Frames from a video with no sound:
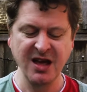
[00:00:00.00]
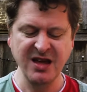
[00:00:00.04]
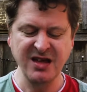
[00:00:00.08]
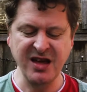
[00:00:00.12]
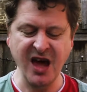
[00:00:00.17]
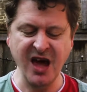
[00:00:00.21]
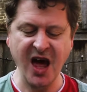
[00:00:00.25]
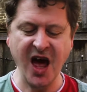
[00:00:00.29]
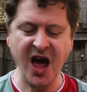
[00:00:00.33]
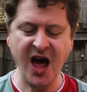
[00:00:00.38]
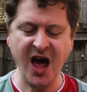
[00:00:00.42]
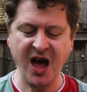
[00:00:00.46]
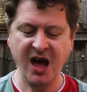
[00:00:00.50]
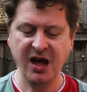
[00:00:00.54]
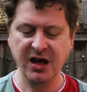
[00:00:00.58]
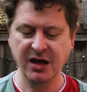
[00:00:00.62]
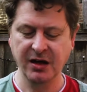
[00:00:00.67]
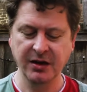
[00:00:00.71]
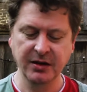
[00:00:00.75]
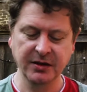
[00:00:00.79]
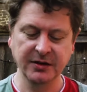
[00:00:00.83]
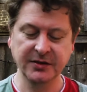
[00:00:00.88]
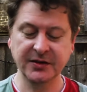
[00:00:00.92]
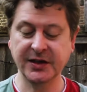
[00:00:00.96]
Yeah,
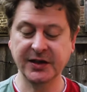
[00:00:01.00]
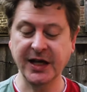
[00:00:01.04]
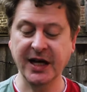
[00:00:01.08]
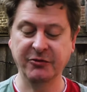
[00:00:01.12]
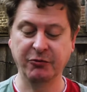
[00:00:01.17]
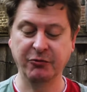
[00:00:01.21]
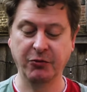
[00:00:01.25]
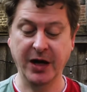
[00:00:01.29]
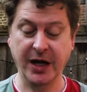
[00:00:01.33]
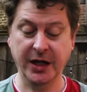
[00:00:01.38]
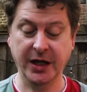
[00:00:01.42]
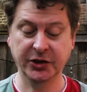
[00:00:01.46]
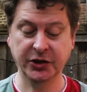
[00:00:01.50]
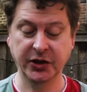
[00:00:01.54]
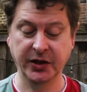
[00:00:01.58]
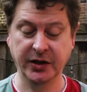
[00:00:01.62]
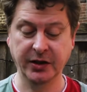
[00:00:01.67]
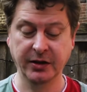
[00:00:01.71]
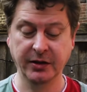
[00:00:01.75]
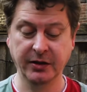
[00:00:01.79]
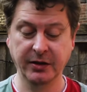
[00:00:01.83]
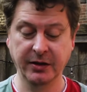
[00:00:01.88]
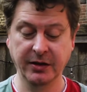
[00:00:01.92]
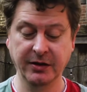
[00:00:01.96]
said
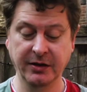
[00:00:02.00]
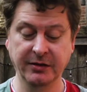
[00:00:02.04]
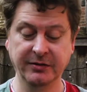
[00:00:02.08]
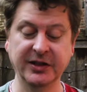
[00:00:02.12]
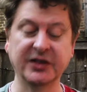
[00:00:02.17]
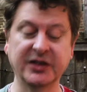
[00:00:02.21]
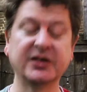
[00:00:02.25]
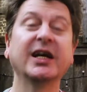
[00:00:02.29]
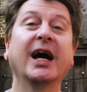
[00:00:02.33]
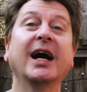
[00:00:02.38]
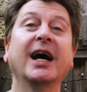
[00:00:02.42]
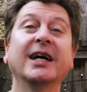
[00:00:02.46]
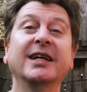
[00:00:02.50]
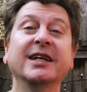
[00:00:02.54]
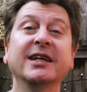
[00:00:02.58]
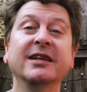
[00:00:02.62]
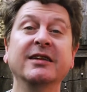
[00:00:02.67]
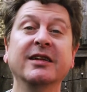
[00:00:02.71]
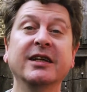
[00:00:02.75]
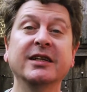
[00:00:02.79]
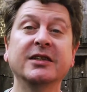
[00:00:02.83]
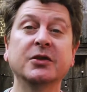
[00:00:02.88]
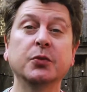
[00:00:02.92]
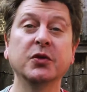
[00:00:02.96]
Rasher,
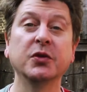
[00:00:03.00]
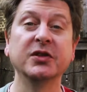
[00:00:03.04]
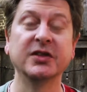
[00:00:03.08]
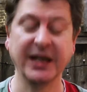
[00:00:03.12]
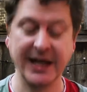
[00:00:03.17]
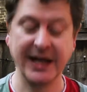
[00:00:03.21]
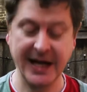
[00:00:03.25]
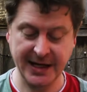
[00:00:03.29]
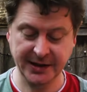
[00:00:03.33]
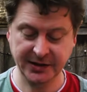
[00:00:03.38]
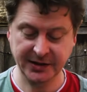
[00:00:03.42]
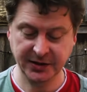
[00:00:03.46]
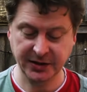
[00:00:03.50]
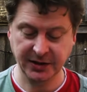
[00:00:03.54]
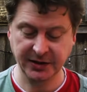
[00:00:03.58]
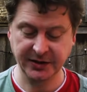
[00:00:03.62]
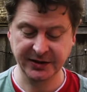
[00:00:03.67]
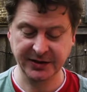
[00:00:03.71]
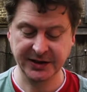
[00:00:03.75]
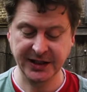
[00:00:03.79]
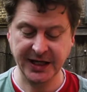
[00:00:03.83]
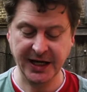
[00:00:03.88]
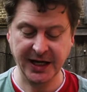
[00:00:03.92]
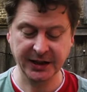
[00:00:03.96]
deciding this was an
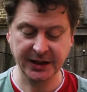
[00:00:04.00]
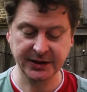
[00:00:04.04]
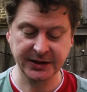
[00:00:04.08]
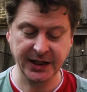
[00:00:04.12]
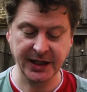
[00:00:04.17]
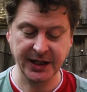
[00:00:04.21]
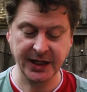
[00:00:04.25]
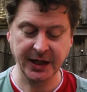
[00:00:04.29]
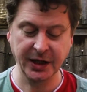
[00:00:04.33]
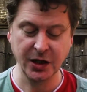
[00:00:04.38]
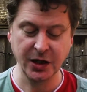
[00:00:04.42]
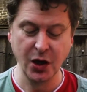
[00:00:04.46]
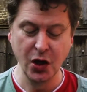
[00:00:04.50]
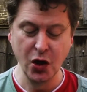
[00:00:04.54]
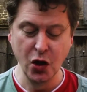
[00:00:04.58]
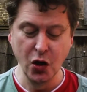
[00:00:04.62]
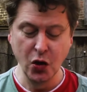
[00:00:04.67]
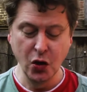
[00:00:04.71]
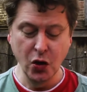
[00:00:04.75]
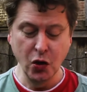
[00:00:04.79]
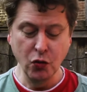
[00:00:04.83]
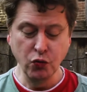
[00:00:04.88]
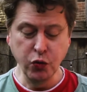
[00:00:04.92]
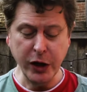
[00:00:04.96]
excellent idea.
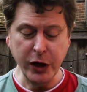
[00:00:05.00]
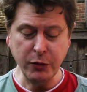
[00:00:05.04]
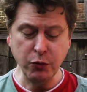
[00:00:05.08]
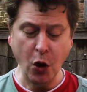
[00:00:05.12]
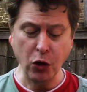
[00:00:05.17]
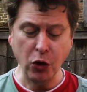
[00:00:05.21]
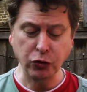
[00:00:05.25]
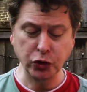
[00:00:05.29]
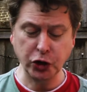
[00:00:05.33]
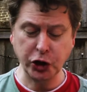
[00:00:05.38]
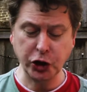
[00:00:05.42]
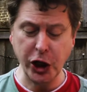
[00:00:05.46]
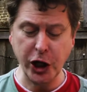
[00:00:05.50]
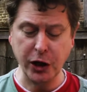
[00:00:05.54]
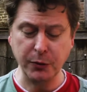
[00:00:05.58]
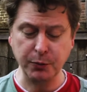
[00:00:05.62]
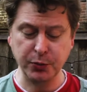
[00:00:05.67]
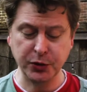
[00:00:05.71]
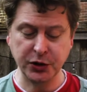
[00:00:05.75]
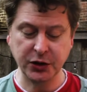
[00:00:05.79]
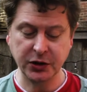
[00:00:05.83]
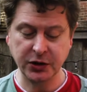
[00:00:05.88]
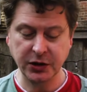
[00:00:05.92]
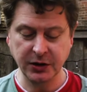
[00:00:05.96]
We want
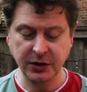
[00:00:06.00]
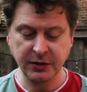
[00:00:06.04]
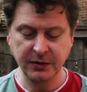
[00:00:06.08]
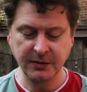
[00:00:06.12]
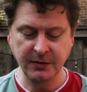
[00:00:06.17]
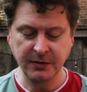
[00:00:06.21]
chips.